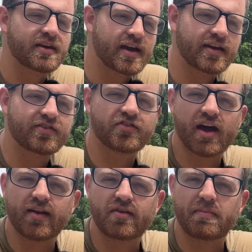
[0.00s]
It just
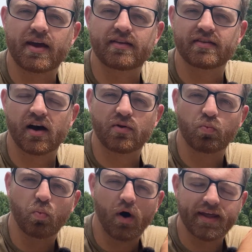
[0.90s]
kind of depends on
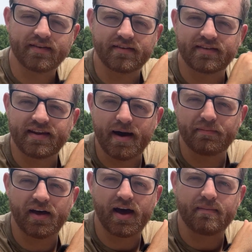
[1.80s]
what
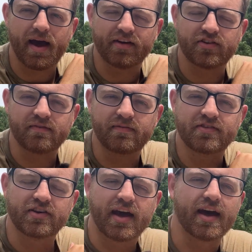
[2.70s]
depth I'm actually
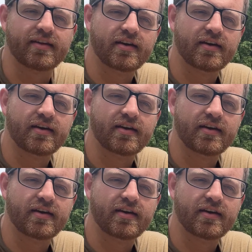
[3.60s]
fishing at.